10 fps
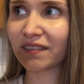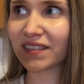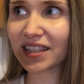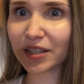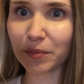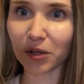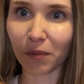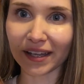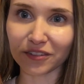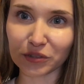this is a better
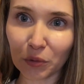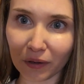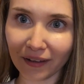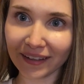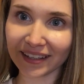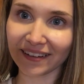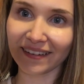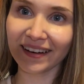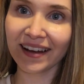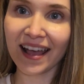way to do it, you
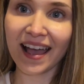know?